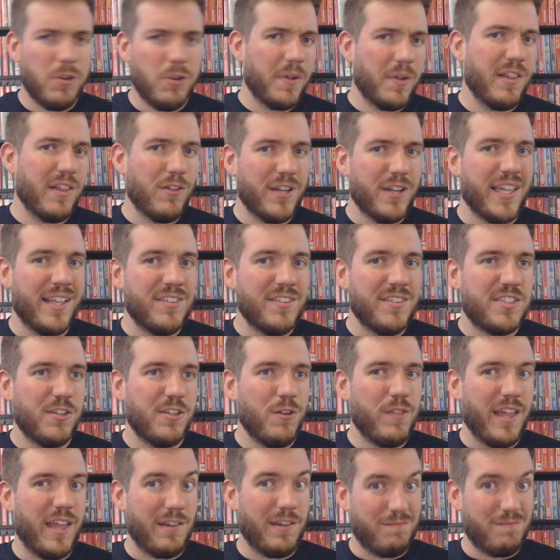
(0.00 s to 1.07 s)
really look
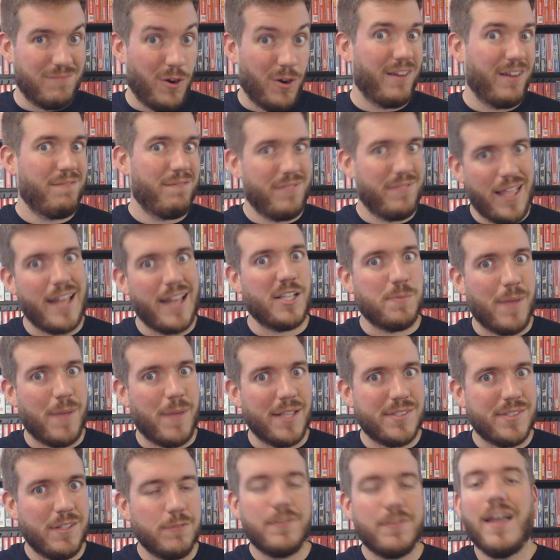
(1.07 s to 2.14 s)
into that aren't that
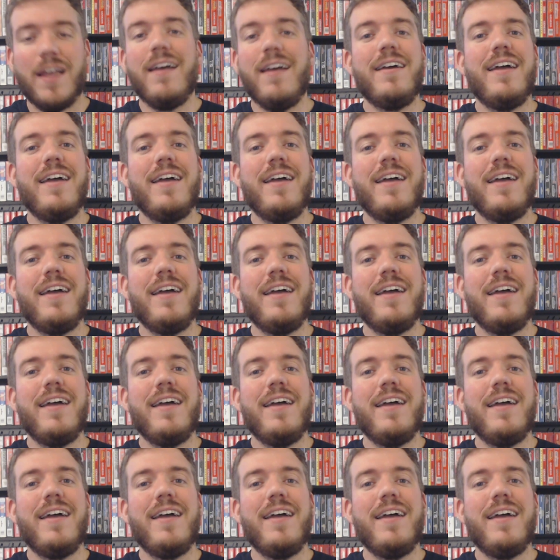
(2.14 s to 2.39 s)
expensive.